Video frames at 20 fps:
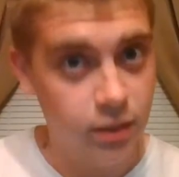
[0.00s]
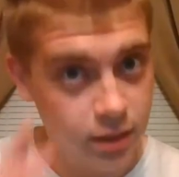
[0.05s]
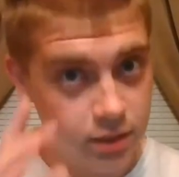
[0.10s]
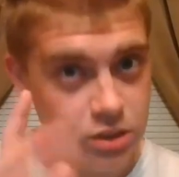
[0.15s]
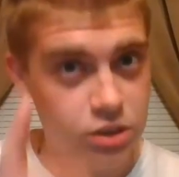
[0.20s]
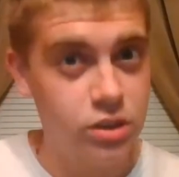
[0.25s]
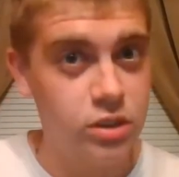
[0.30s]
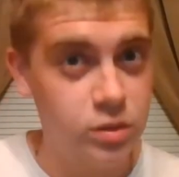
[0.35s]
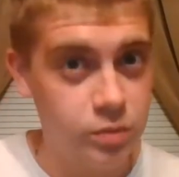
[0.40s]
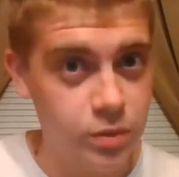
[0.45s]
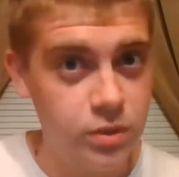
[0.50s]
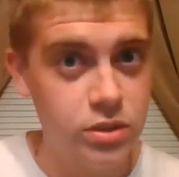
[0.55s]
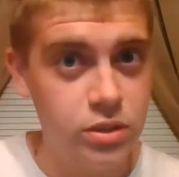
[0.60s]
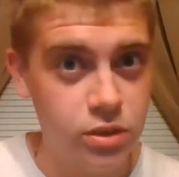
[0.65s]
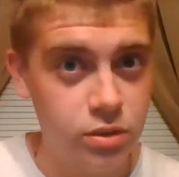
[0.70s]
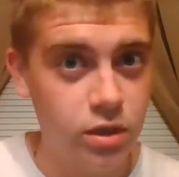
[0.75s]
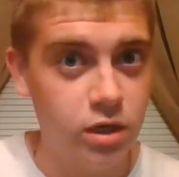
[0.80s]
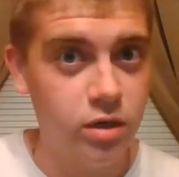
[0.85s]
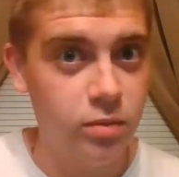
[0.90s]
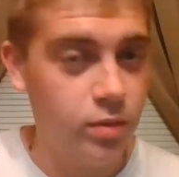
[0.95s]
Let's just be
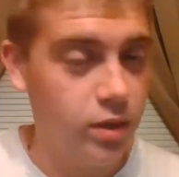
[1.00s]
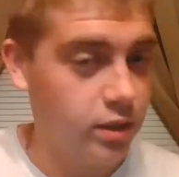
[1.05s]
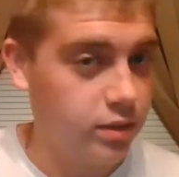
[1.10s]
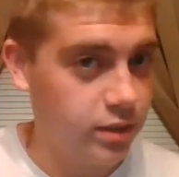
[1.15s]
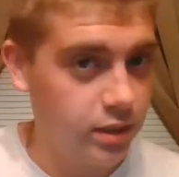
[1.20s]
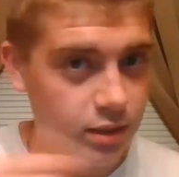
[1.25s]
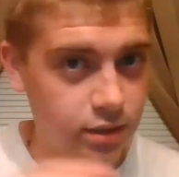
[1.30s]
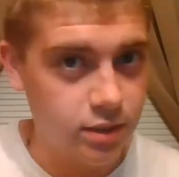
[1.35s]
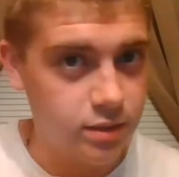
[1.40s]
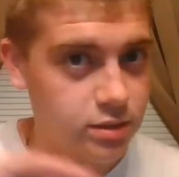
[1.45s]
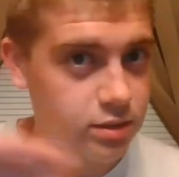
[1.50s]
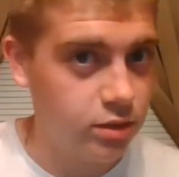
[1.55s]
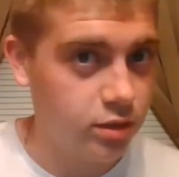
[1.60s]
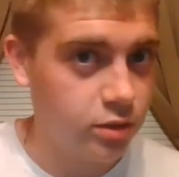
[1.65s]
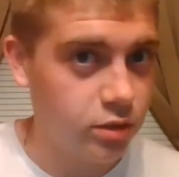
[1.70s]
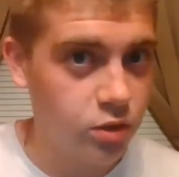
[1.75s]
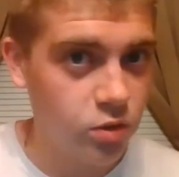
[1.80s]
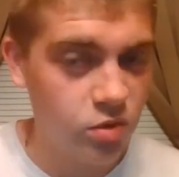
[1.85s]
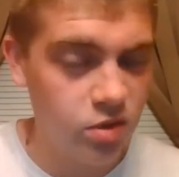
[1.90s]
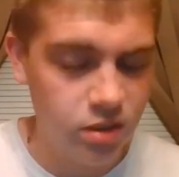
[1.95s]
straight about that. Let's
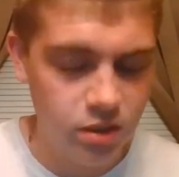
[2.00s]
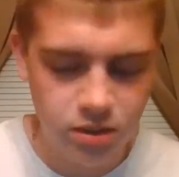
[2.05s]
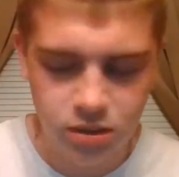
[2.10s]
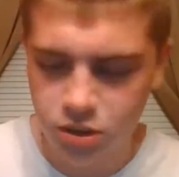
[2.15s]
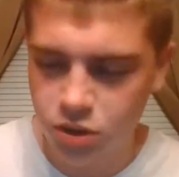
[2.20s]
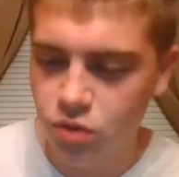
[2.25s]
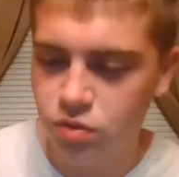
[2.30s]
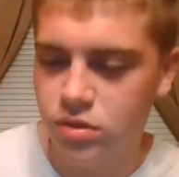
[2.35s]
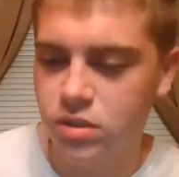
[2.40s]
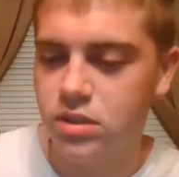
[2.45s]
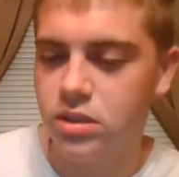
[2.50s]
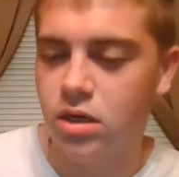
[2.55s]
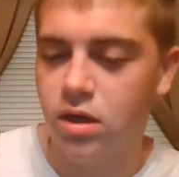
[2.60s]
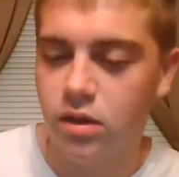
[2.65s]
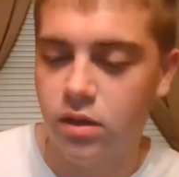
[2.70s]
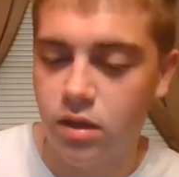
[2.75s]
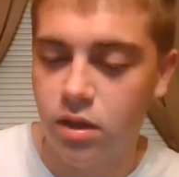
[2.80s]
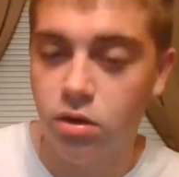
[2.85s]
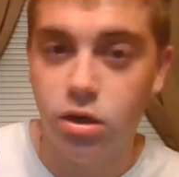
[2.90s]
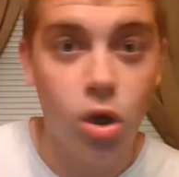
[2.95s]
not throw any excuses
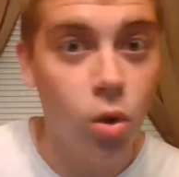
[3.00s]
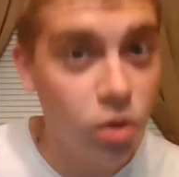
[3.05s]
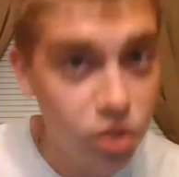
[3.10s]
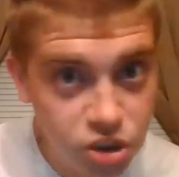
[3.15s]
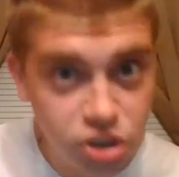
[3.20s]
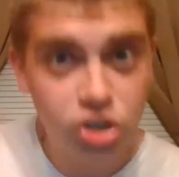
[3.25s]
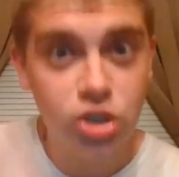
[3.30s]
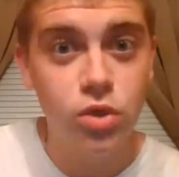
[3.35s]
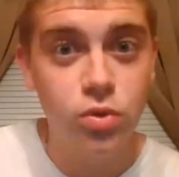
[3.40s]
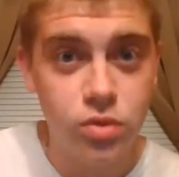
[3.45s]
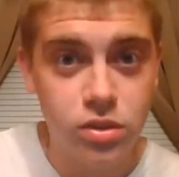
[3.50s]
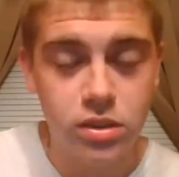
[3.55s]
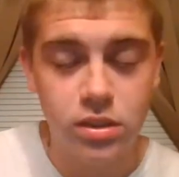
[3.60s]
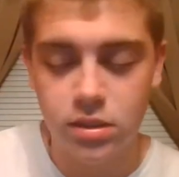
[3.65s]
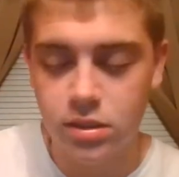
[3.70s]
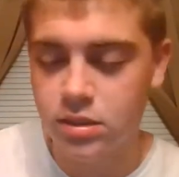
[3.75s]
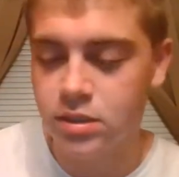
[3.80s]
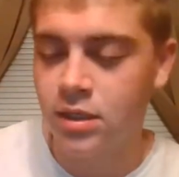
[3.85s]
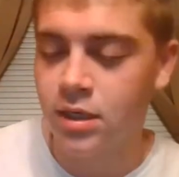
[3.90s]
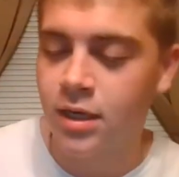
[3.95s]
on there. No
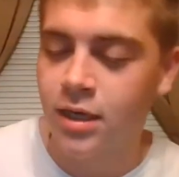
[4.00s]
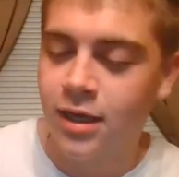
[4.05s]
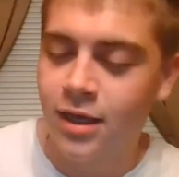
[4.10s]
excuses.